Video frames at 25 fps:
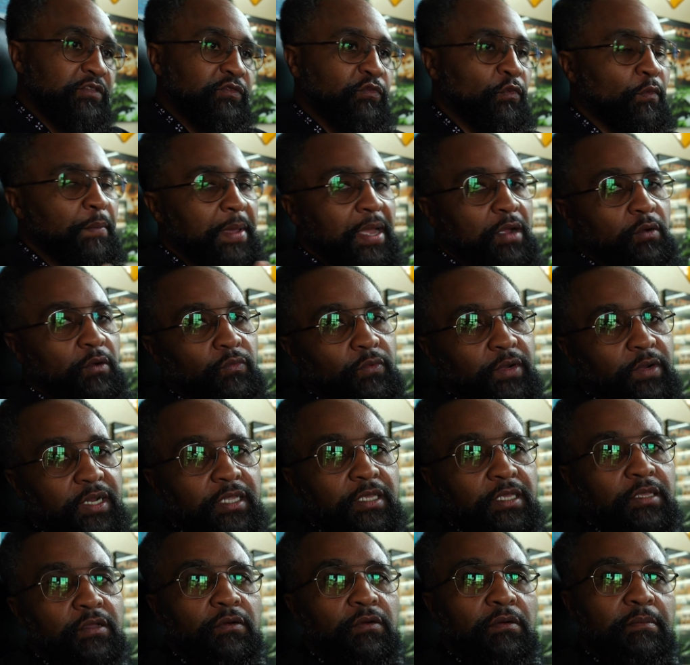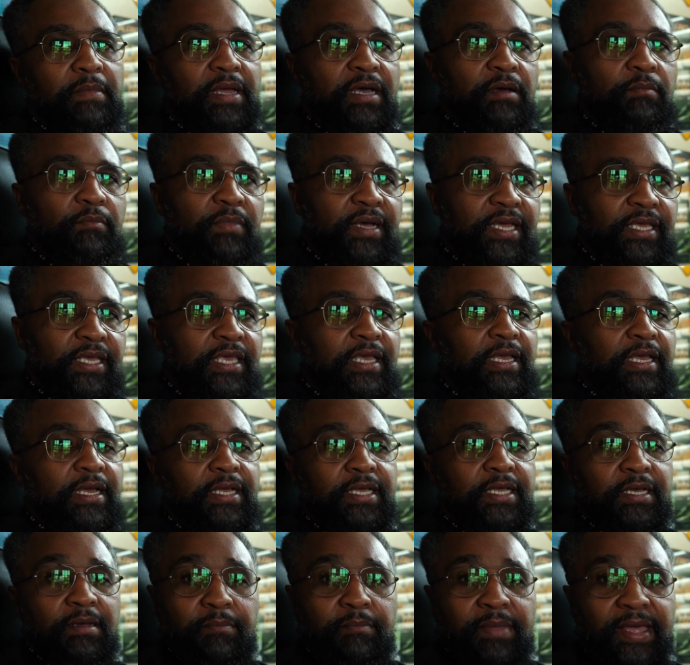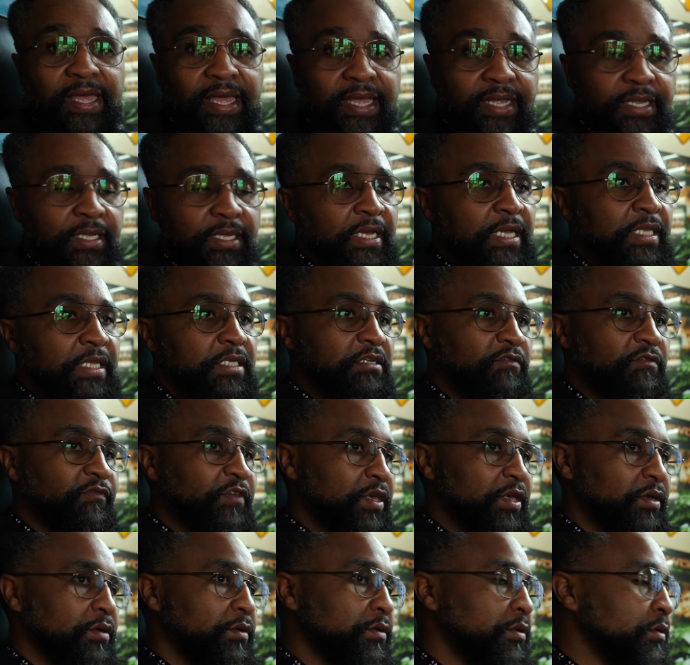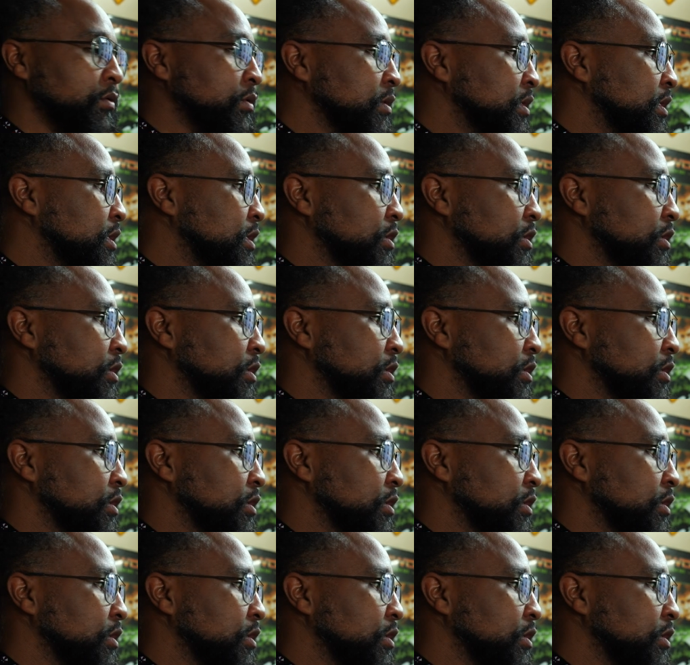If I'm out running or mountain biking, I come back to the vehicle,